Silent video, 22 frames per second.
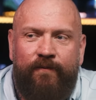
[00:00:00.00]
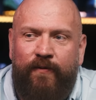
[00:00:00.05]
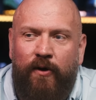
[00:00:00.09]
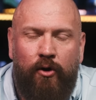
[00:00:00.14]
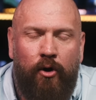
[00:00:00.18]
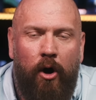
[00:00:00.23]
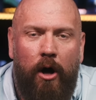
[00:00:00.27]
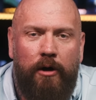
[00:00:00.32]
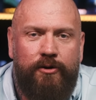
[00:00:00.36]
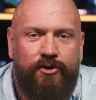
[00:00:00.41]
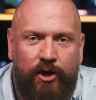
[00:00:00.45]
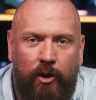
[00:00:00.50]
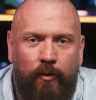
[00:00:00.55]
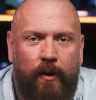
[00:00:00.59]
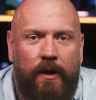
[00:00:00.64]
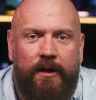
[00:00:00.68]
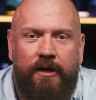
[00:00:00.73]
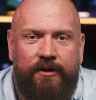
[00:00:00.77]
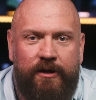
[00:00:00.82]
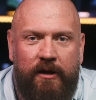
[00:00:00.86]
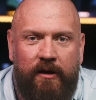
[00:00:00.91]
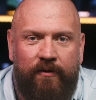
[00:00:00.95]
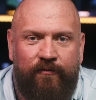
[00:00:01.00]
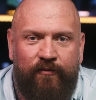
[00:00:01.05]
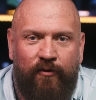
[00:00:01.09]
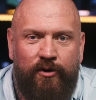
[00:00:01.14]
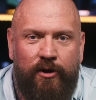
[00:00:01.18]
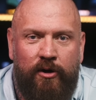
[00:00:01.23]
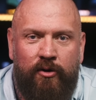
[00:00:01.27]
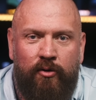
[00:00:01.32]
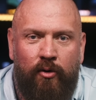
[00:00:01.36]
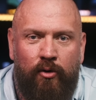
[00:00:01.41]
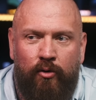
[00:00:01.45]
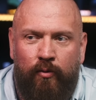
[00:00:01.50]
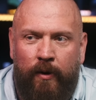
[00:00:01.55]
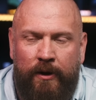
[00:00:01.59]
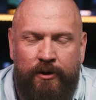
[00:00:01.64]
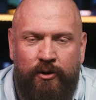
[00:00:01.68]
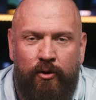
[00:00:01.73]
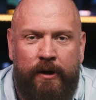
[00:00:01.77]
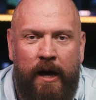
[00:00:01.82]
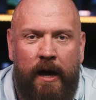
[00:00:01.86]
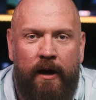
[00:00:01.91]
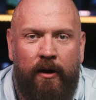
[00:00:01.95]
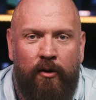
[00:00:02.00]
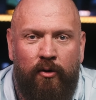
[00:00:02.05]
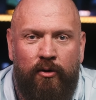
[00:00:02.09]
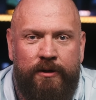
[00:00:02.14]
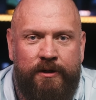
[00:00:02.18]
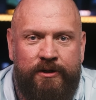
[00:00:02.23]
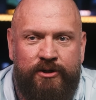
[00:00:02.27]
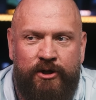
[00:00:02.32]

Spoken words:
you can't do anything in front of goal when you're getting all these